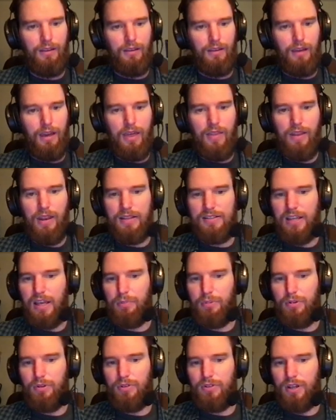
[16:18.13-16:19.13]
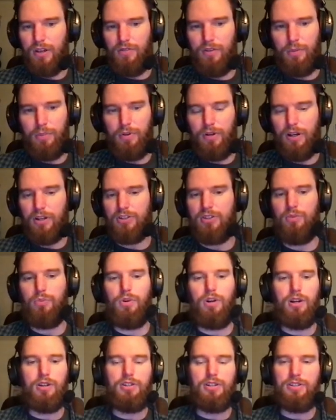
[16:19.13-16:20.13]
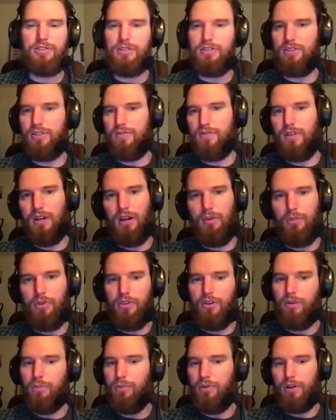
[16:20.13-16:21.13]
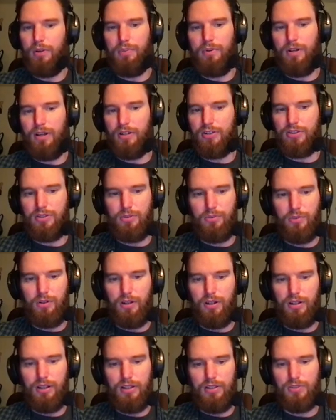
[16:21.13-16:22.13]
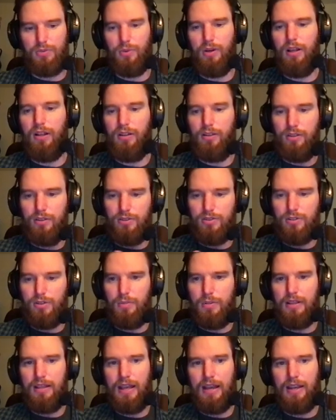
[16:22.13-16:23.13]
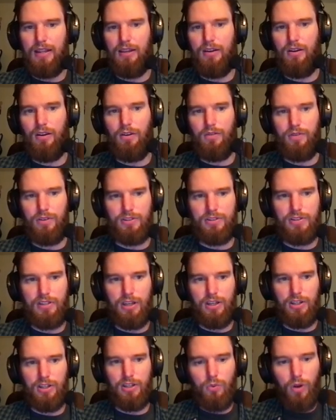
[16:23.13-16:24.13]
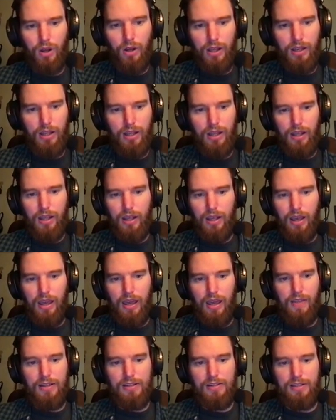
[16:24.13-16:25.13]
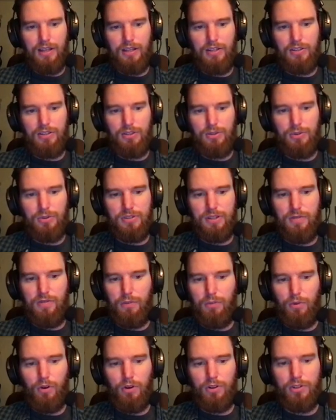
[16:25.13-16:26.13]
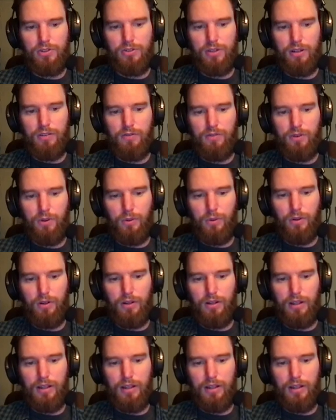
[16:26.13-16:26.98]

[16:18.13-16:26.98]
And then examples of your production work, just as you've done with your pre-production work as well. You'll submit that here for stage 1. And then stage 2 is even more straightforward.